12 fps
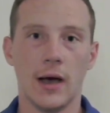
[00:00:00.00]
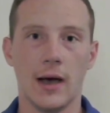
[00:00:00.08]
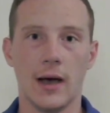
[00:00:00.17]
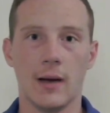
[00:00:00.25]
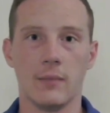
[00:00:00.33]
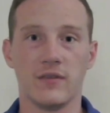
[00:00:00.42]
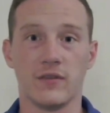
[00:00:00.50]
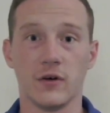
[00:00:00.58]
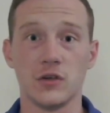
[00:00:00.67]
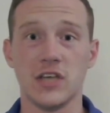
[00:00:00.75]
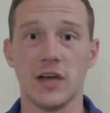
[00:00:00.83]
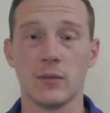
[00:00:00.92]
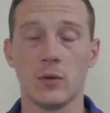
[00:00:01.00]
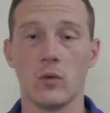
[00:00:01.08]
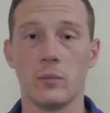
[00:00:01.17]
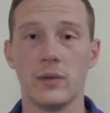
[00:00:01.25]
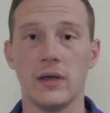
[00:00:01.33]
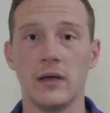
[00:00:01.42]
Um, the first segment
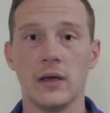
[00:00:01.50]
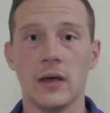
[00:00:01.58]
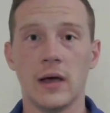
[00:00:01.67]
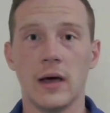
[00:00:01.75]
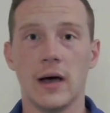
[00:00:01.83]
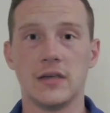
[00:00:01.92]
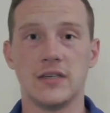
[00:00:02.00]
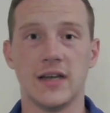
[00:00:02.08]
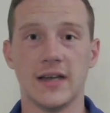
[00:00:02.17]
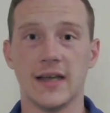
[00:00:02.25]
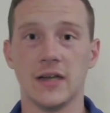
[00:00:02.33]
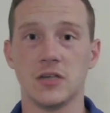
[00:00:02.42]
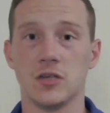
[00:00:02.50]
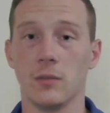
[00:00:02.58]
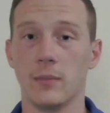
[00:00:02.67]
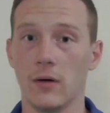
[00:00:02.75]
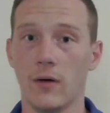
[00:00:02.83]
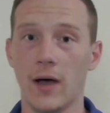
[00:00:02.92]
will be uh, dedicated to the
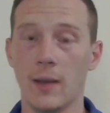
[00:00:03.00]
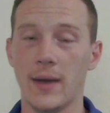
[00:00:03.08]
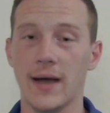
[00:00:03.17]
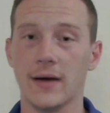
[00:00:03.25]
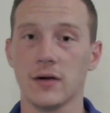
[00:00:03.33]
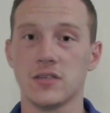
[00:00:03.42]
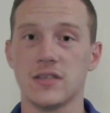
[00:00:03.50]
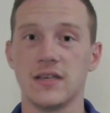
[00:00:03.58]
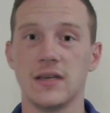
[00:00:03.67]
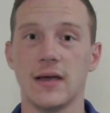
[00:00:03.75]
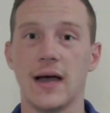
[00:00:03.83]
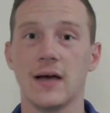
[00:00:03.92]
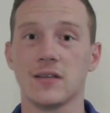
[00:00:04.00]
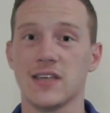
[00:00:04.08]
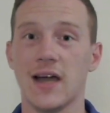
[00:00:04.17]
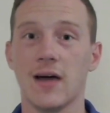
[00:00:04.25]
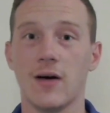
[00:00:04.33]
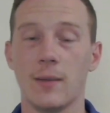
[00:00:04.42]
middle linebackers, the
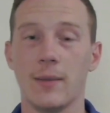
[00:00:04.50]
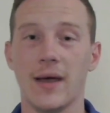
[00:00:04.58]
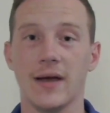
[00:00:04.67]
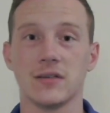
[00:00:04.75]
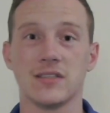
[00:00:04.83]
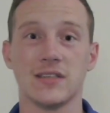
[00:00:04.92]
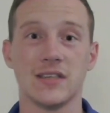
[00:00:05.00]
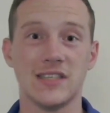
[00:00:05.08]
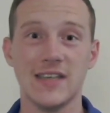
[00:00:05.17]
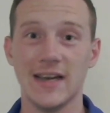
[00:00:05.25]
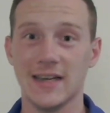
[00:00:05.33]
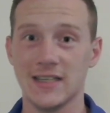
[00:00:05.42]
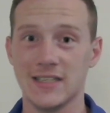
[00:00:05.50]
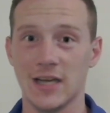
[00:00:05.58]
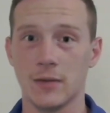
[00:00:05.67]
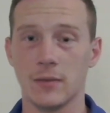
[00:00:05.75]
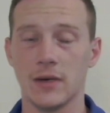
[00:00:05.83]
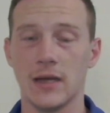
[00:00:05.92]
outside linebackers in the second
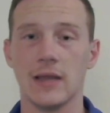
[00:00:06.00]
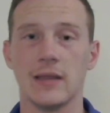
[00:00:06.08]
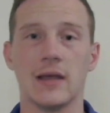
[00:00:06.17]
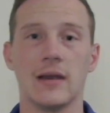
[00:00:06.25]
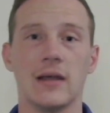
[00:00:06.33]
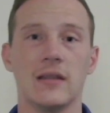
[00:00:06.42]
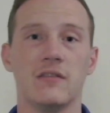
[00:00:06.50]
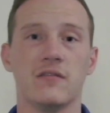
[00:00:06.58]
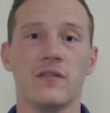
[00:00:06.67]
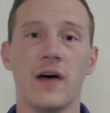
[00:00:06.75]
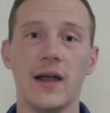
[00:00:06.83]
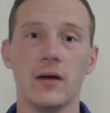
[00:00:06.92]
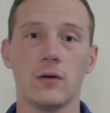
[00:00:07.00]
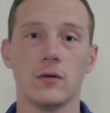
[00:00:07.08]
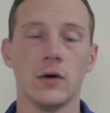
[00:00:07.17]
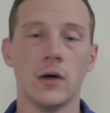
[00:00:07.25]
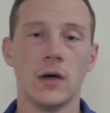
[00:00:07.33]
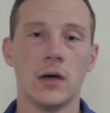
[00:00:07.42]
segment, and then in the
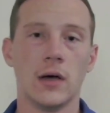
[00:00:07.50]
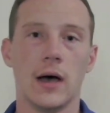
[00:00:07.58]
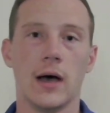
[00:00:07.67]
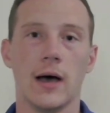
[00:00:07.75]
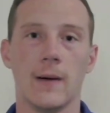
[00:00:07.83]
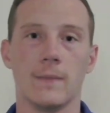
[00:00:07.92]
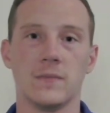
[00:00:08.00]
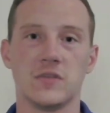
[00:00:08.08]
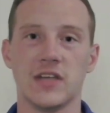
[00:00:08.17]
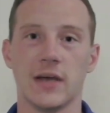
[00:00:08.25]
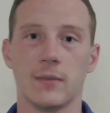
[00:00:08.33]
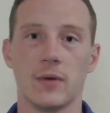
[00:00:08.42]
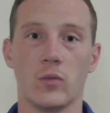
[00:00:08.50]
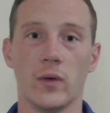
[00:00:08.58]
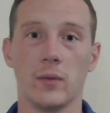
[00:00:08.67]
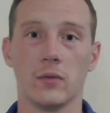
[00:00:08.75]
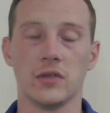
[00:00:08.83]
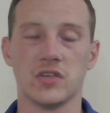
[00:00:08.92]
final um, segment,
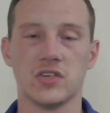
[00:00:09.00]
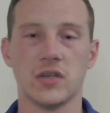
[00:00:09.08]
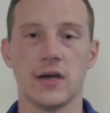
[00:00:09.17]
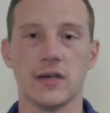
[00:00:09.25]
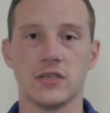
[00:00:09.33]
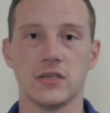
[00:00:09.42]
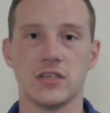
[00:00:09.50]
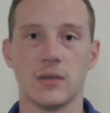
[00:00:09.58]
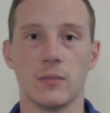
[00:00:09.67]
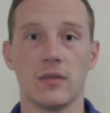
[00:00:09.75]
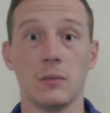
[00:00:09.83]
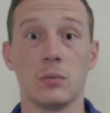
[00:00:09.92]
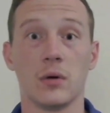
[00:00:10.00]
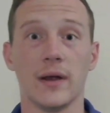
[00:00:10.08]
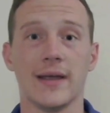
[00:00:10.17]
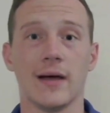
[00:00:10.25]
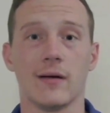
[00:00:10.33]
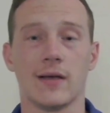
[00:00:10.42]
we will discuss some of the
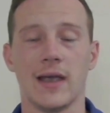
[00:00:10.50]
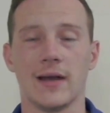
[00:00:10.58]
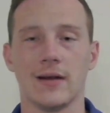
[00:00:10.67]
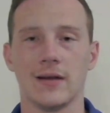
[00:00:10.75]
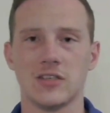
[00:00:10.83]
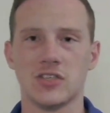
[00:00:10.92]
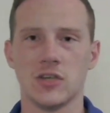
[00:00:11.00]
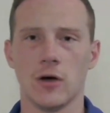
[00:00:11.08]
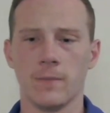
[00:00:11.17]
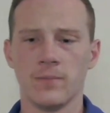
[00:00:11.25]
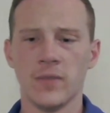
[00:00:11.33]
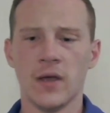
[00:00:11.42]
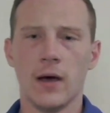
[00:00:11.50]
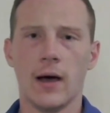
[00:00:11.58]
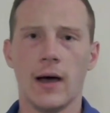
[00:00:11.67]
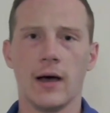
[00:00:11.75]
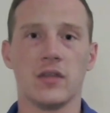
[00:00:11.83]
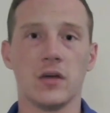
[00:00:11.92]
breakout candidates. So,
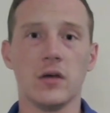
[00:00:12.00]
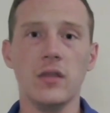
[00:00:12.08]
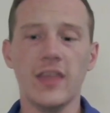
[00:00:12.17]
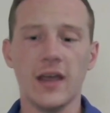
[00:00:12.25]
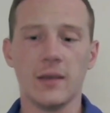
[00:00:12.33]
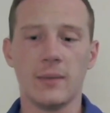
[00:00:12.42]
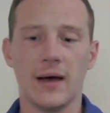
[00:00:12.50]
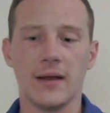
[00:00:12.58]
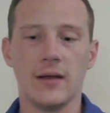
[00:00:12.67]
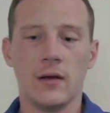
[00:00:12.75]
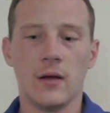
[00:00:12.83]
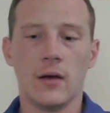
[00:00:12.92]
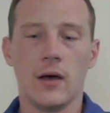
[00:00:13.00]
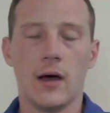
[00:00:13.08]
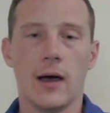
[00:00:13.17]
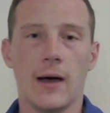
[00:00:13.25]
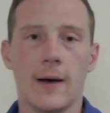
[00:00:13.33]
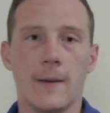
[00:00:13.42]
uh, the good thing about it
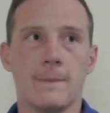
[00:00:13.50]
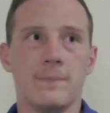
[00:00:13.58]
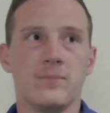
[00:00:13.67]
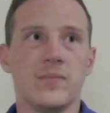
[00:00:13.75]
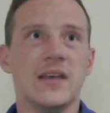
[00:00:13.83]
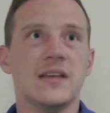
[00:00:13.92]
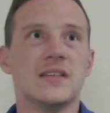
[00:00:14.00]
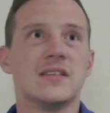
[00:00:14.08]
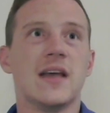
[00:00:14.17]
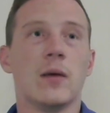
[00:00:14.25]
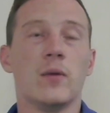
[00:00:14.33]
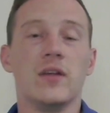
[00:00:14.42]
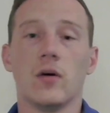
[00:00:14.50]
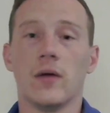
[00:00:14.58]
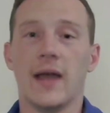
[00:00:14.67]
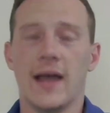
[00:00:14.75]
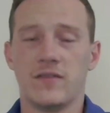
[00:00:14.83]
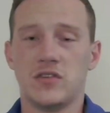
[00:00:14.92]
um, is that we don't
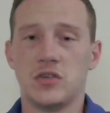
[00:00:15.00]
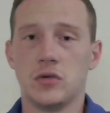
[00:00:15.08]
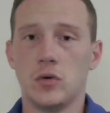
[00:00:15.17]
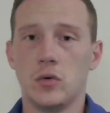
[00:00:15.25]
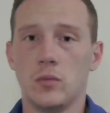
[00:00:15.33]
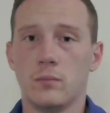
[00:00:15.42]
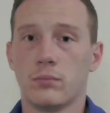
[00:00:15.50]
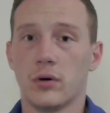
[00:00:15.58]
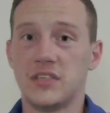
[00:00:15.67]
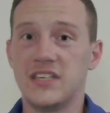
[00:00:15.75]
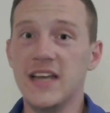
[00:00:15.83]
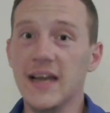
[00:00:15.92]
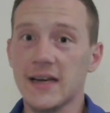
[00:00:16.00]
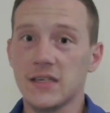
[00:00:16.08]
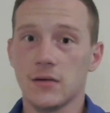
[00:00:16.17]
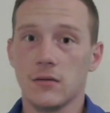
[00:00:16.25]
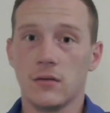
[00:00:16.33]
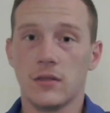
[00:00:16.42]
have to
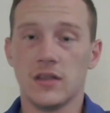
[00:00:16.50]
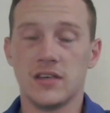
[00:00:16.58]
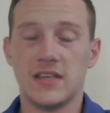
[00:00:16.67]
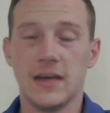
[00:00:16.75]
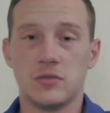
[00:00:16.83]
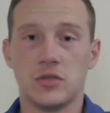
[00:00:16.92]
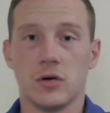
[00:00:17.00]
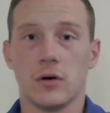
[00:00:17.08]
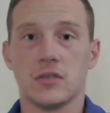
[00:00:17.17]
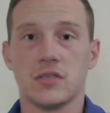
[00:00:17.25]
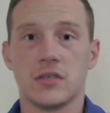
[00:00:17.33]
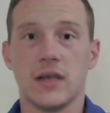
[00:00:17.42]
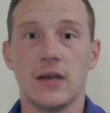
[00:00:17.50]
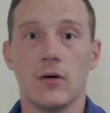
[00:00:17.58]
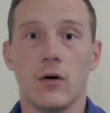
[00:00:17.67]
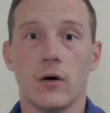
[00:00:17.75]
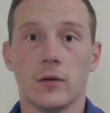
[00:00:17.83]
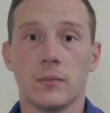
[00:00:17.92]
predict the depth charts any
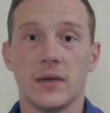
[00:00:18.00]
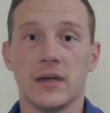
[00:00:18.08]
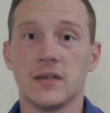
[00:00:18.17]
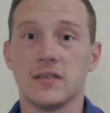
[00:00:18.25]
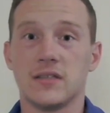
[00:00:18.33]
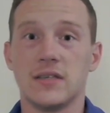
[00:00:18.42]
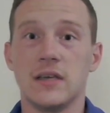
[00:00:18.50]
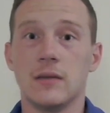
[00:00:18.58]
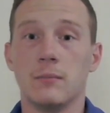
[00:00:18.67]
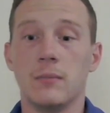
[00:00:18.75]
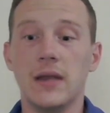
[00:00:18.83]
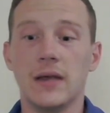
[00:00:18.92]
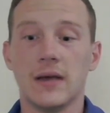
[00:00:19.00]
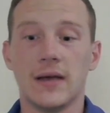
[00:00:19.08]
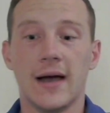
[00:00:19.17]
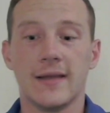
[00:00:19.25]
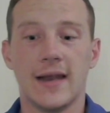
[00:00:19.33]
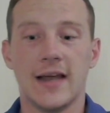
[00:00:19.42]
longer because the media
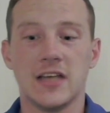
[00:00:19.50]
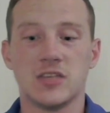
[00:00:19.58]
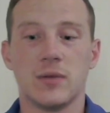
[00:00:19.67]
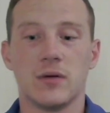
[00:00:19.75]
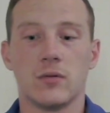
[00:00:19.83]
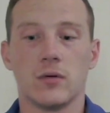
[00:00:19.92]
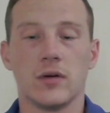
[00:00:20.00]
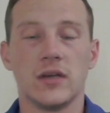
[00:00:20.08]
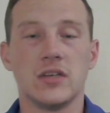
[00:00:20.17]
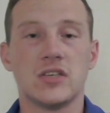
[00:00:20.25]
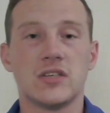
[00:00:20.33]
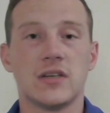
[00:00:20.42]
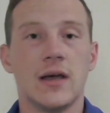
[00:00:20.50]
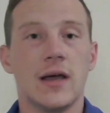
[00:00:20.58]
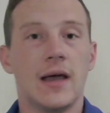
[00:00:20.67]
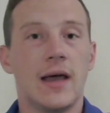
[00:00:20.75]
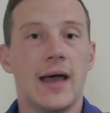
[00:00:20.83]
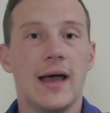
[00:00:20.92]
guide that has been released
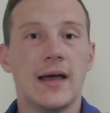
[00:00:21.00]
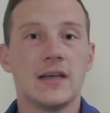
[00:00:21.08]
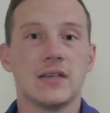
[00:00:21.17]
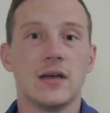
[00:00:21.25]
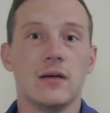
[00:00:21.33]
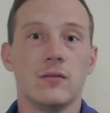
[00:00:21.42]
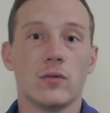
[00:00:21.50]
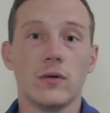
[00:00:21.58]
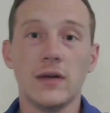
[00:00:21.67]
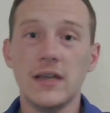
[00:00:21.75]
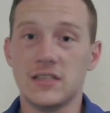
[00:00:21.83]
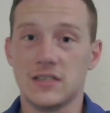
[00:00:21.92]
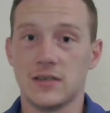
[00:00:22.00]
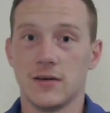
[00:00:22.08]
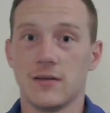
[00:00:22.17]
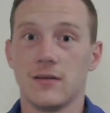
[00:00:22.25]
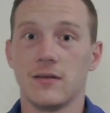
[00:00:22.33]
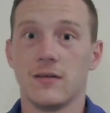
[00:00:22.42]
has uh, released
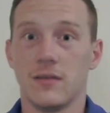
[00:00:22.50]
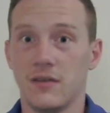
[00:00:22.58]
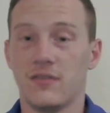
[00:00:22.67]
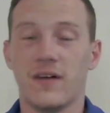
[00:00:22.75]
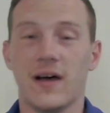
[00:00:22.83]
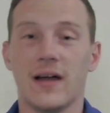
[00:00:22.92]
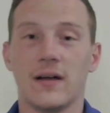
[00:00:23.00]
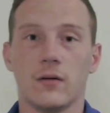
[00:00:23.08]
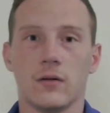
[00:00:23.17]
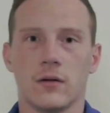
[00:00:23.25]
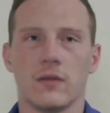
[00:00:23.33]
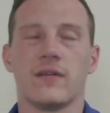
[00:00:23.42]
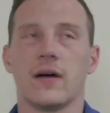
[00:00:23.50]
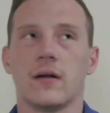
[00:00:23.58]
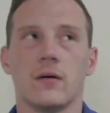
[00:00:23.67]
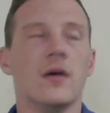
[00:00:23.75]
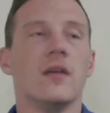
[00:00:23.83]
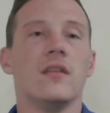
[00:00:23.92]
the final or the
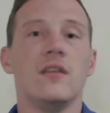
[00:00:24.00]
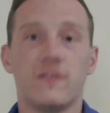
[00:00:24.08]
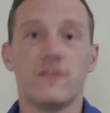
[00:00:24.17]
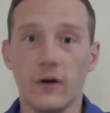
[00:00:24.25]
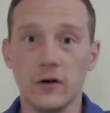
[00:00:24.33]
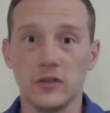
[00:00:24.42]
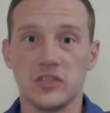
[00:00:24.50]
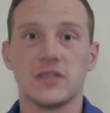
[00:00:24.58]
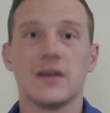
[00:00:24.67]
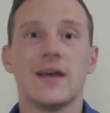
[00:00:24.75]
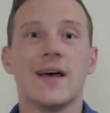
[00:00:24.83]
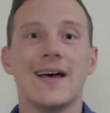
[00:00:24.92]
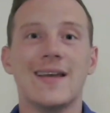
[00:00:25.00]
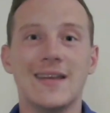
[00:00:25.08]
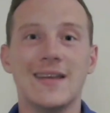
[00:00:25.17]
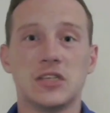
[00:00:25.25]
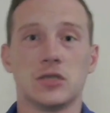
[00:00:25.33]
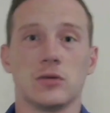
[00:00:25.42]
final, the first
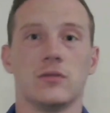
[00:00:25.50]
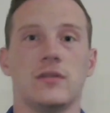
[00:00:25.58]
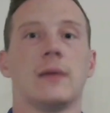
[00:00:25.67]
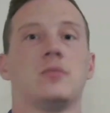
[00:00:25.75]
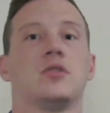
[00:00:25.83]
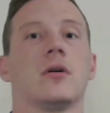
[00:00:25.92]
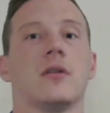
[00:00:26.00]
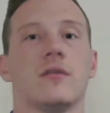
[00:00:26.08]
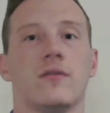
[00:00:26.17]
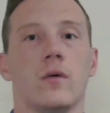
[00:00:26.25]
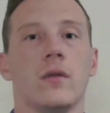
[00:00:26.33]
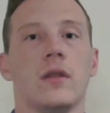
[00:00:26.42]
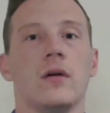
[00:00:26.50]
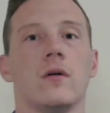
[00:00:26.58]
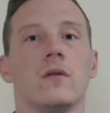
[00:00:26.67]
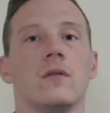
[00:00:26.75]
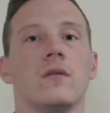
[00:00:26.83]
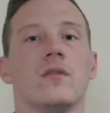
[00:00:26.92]
initial depth chart for the
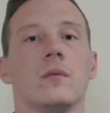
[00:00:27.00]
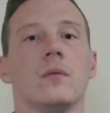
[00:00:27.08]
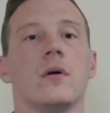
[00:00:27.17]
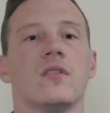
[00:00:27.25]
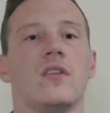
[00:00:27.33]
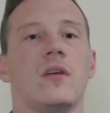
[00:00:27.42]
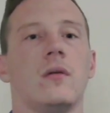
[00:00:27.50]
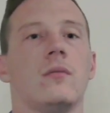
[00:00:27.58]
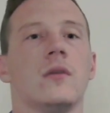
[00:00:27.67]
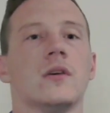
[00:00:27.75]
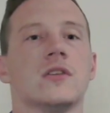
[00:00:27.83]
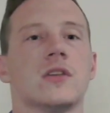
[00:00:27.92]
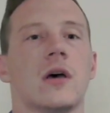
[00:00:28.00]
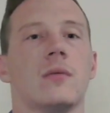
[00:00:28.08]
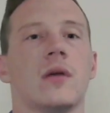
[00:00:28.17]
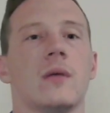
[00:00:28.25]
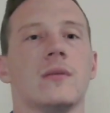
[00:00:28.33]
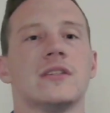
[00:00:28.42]
Louisville football team this
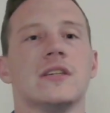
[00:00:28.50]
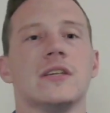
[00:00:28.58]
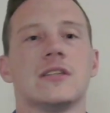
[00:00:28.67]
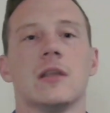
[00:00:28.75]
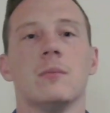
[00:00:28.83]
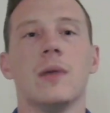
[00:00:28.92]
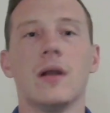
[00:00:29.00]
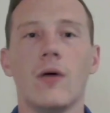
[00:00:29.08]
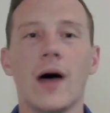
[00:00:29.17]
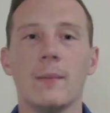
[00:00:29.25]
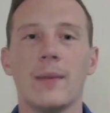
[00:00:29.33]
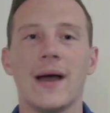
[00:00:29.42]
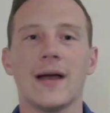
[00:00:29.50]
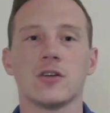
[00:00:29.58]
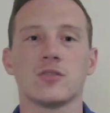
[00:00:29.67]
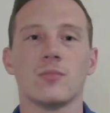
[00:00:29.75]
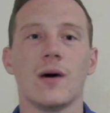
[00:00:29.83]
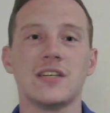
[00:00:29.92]
upcoming season. The middle
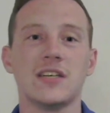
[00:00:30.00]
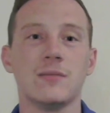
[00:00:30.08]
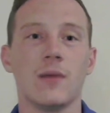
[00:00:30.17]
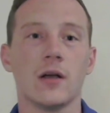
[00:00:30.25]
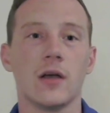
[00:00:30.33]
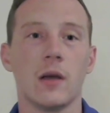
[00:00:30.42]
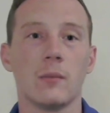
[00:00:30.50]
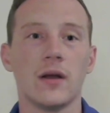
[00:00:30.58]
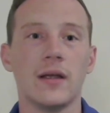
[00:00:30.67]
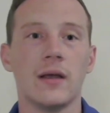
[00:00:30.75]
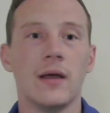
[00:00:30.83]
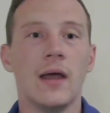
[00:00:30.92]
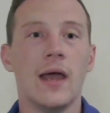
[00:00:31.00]
linebackers Monty Montgomery